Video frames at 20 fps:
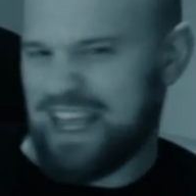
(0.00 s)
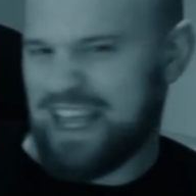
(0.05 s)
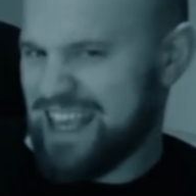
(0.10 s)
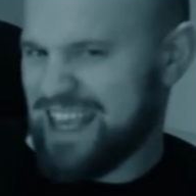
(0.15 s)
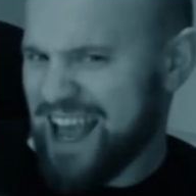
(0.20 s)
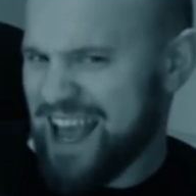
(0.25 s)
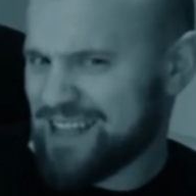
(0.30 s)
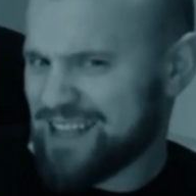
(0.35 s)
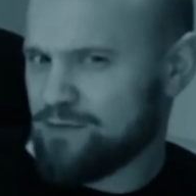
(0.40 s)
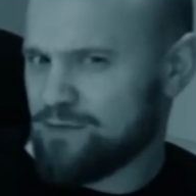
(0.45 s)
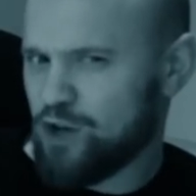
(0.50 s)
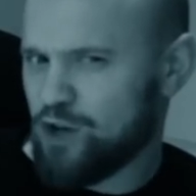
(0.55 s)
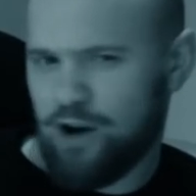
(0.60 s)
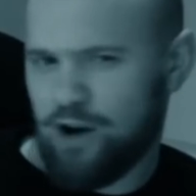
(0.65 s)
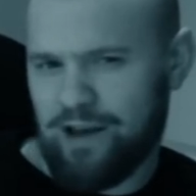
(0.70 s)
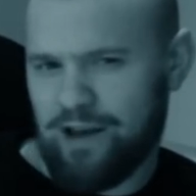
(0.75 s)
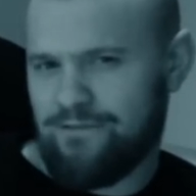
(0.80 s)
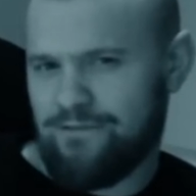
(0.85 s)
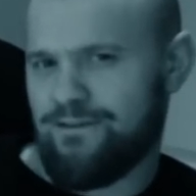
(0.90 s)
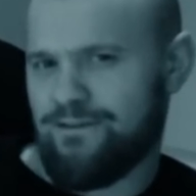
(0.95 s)
Yes, I'm
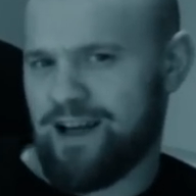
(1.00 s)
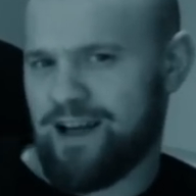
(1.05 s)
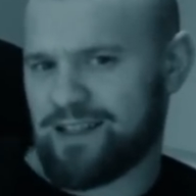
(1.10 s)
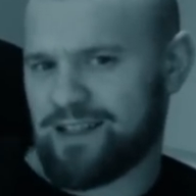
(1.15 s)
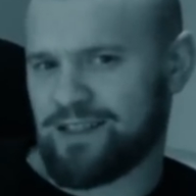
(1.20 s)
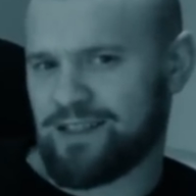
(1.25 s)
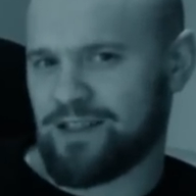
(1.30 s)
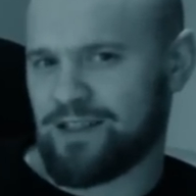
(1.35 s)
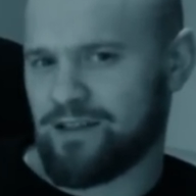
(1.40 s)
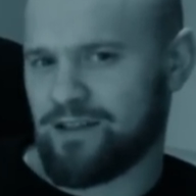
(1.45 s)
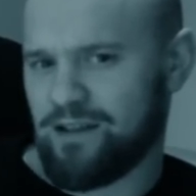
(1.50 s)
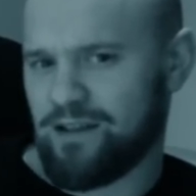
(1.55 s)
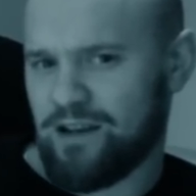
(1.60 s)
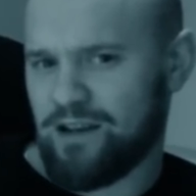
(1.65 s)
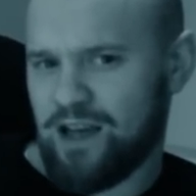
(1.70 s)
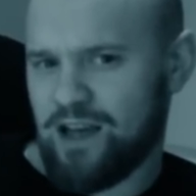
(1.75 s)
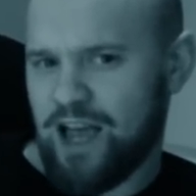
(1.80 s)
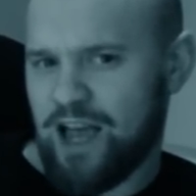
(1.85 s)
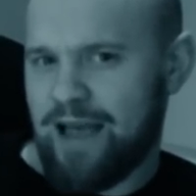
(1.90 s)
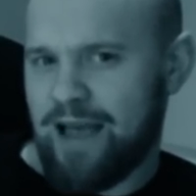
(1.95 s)
talking fast.
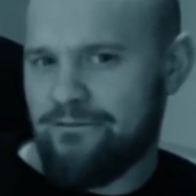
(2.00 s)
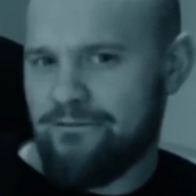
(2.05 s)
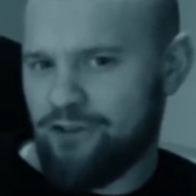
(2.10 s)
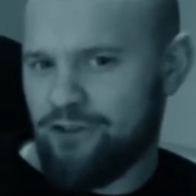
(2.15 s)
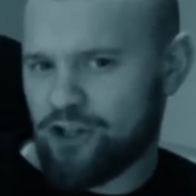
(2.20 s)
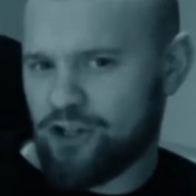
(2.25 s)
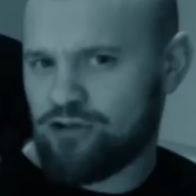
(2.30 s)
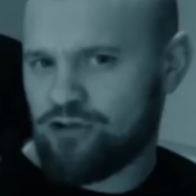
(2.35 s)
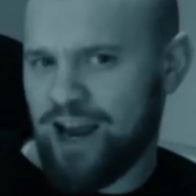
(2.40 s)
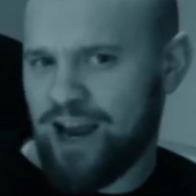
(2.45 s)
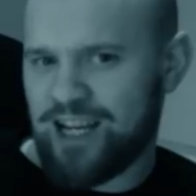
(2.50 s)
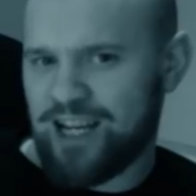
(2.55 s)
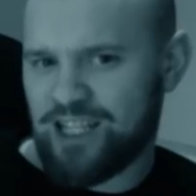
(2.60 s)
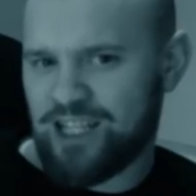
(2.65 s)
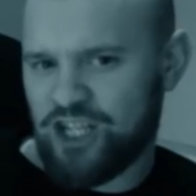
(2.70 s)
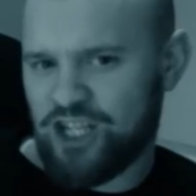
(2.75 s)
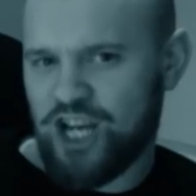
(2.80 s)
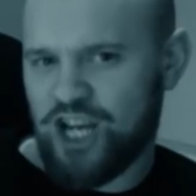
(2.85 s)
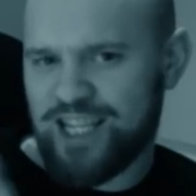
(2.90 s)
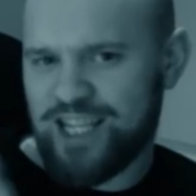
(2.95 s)
It frustrates the
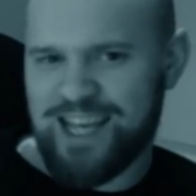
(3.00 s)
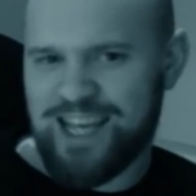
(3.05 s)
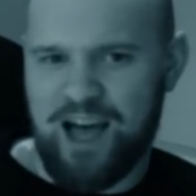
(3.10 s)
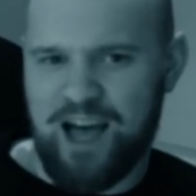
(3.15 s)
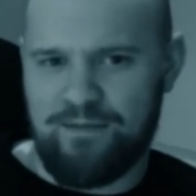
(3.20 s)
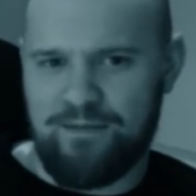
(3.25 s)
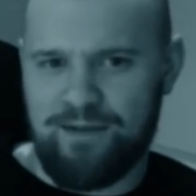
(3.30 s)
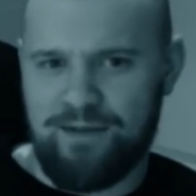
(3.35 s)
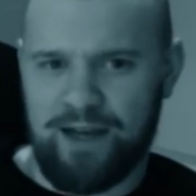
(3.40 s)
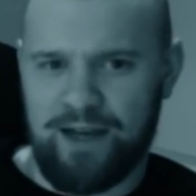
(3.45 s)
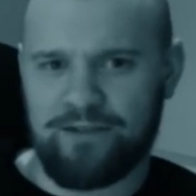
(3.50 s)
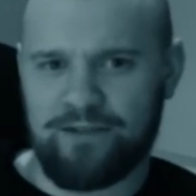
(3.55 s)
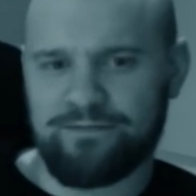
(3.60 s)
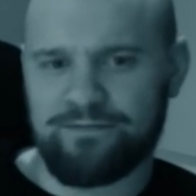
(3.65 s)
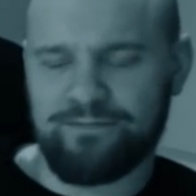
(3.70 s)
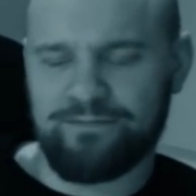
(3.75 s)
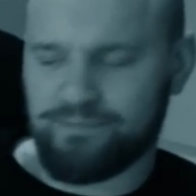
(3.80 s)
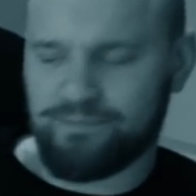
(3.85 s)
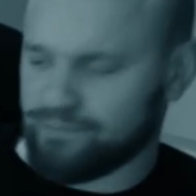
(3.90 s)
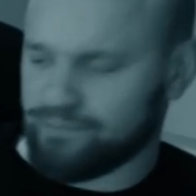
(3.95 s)
shit out of me.
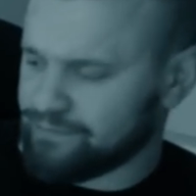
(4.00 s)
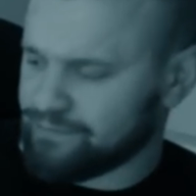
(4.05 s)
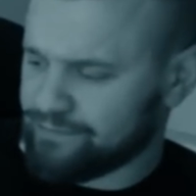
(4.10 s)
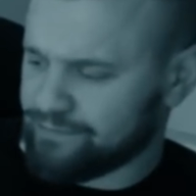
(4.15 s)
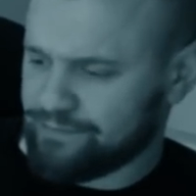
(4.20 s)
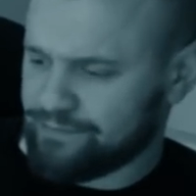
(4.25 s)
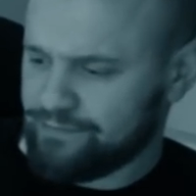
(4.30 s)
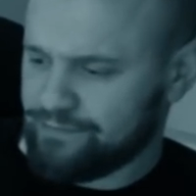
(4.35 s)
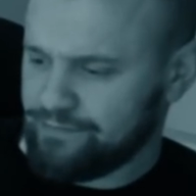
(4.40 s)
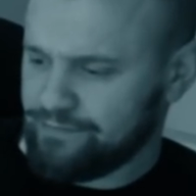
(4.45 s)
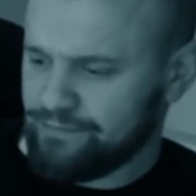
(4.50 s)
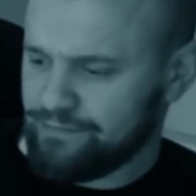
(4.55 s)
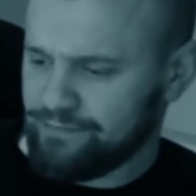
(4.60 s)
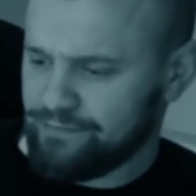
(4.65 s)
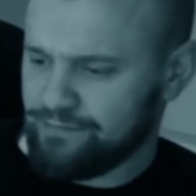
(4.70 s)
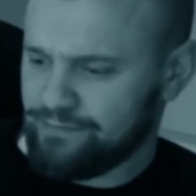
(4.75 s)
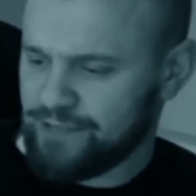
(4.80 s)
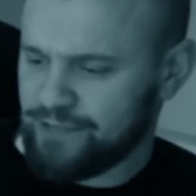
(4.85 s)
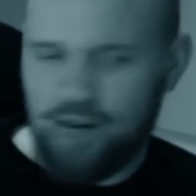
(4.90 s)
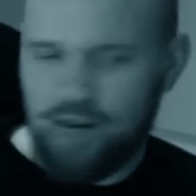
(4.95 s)

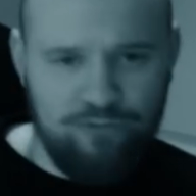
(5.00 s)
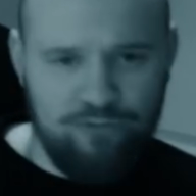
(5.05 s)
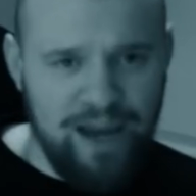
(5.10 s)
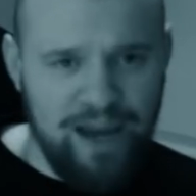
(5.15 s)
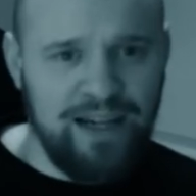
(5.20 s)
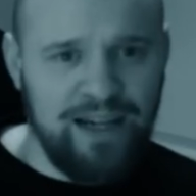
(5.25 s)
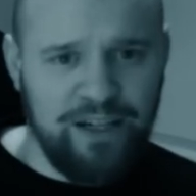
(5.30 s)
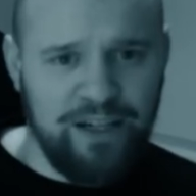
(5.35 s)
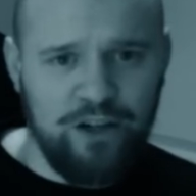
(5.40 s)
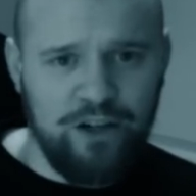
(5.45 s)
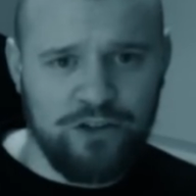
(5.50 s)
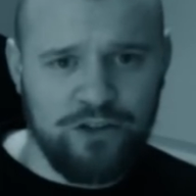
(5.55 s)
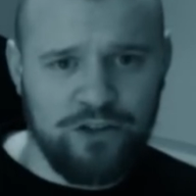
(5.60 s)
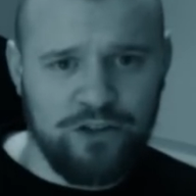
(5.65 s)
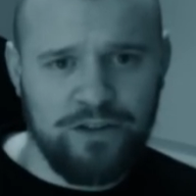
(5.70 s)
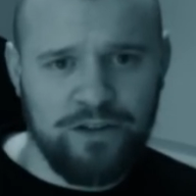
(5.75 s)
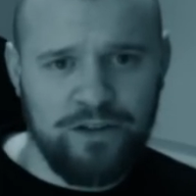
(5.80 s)
It really does.